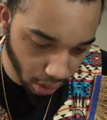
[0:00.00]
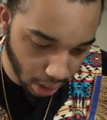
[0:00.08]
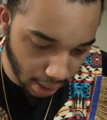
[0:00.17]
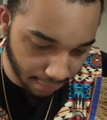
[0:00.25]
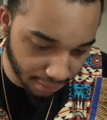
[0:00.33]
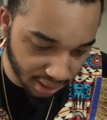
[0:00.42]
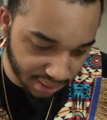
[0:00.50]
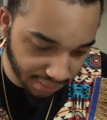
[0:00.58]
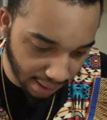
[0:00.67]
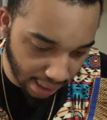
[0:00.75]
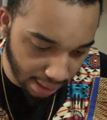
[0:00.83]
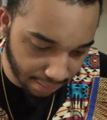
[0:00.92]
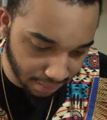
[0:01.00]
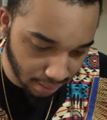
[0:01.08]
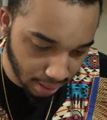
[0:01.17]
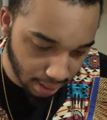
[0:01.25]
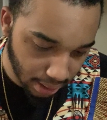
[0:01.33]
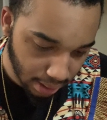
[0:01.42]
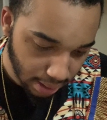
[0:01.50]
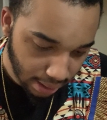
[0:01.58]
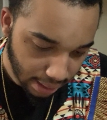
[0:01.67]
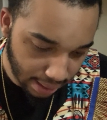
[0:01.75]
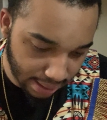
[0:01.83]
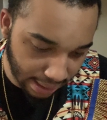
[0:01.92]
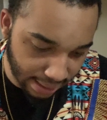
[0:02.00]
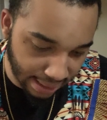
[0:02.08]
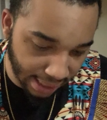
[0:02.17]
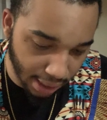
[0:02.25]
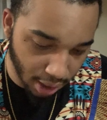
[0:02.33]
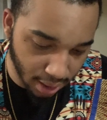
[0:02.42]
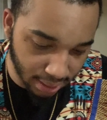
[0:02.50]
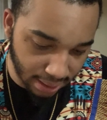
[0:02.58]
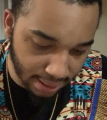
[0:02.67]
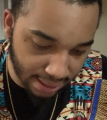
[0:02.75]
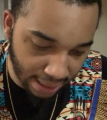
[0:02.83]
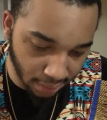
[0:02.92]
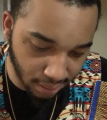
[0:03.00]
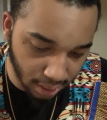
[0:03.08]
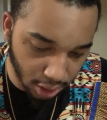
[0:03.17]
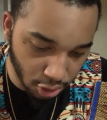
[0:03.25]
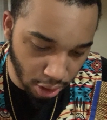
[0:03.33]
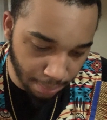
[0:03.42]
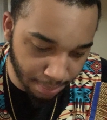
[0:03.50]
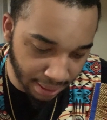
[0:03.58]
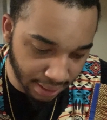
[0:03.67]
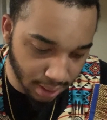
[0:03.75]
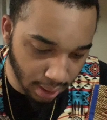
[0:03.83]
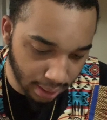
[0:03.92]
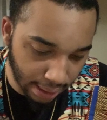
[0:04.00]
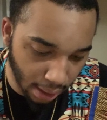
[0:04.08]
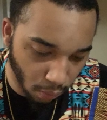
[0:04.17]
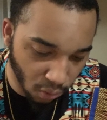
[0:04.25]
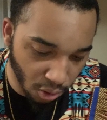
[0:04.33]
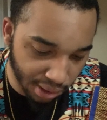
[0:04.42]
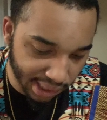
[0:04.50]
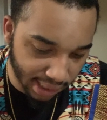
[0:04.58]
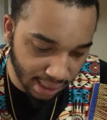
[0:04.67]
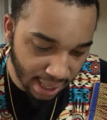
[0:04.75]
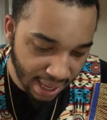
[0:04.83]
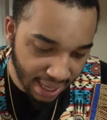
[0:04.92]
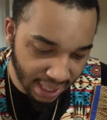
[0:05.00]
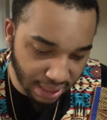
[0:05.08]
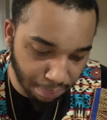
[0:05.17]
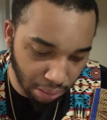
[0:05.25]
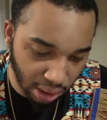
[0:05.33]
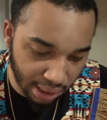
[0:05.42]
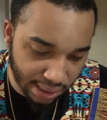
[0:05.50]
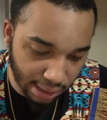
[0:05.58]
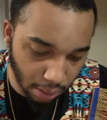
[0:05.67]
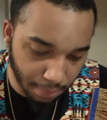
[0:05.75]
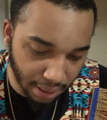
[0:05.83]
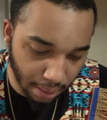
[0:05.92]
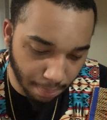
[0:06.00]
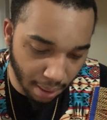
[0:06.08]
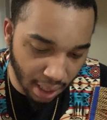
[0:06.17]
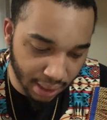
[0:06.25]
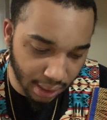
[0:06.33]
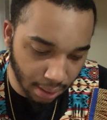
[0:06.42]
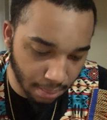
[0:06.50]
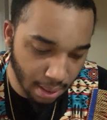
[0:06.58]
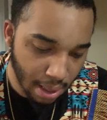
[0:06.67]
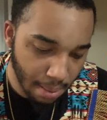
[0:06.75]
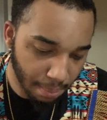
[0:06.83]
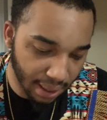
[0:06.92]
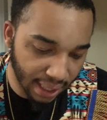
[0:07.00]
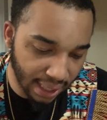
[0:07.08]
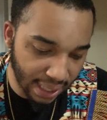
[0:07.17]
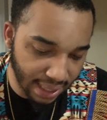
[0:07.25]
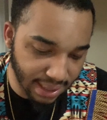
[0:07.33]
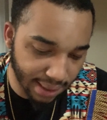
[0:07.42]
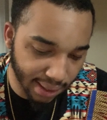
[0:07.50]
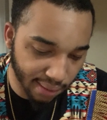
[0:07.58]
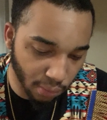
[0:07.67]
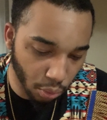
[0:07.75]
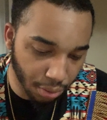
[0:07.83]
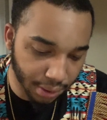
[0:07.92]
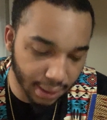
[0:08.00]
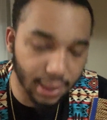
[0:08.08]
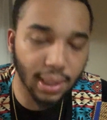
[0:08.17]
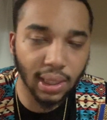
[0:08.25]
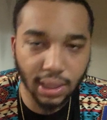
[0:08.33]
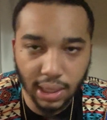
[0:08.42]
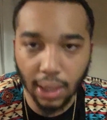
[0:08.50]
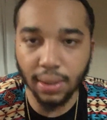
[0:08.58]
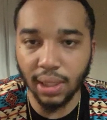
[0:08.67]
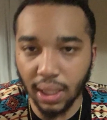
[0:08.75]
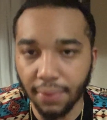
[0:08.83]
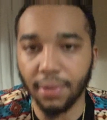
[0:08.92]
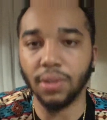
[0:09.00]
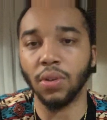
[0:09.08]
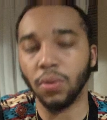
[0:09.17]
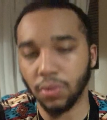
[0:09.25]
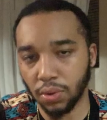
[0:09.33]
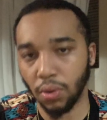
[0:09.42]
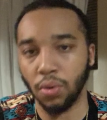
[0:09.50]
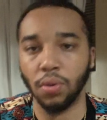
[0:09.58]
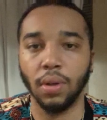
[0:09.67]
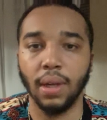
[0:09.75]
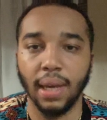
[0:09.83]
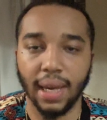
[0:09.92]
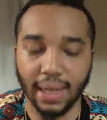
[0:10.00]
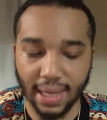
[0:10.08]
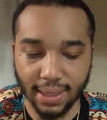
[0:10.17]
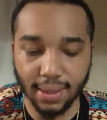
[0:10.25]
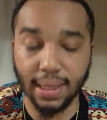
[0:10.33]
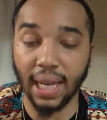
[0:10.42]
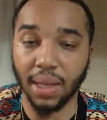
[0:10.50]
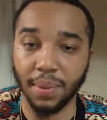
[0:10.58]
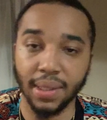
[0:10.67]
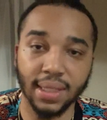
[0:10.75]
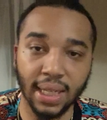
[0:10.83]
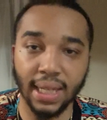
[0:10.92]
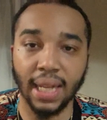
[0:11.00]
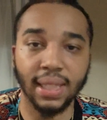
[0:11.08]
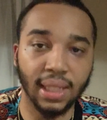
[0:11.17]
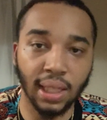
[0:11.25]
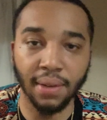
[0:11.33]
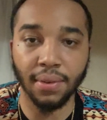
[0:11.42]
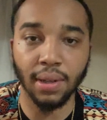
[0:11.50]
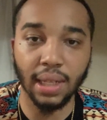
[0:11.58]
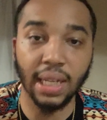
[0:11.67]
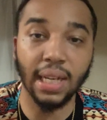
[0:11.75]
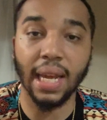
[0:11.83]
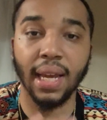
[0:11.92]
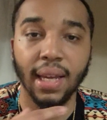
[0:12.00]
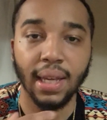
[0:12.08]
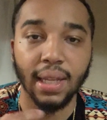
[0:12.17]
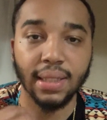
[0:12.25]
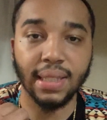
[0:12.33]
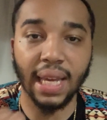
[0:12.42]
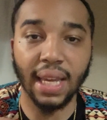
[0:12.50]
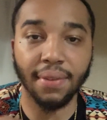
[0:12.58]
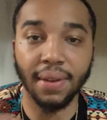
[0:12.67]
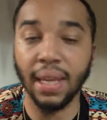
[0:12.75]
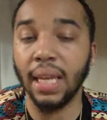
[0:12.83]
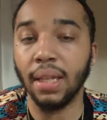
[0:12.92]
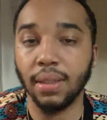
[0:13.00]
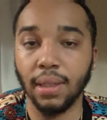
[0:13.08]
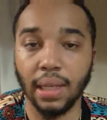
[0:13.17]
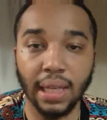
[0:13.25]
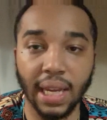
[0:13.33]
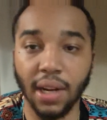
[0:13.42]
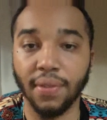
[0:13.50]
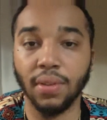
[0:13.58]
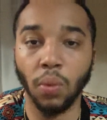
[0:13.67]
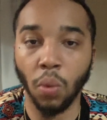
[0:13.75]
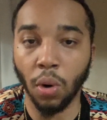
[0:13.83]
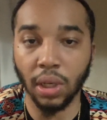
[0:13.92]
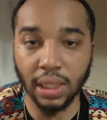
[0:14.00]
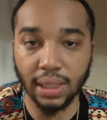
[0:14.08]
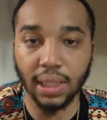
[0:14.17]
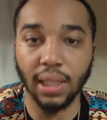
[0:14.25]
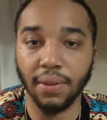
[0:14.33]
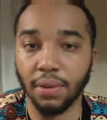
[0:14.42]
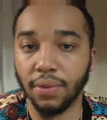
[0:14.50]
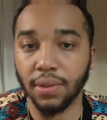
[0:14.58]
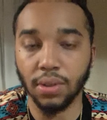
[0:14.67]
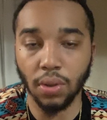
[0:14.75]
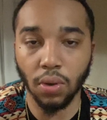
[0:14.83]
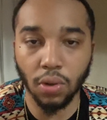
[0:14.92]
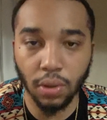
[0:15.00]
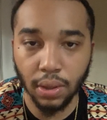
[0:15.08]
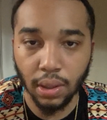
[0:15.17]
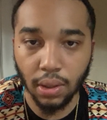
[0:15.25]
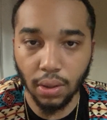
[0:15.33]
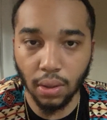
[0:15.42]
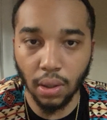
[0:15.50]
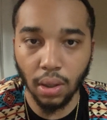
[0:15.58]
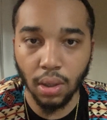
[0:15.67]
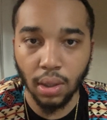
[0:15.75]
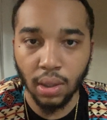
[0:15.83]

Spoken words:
verse 5, it says, he heard the sound of the trumpet and took not warning. His blood shall be upon him, but he that taketh warning shall deliver his own soul. And that's exactly what it is. He that taketh heed to inherit the warning, delivereth his soul. You know?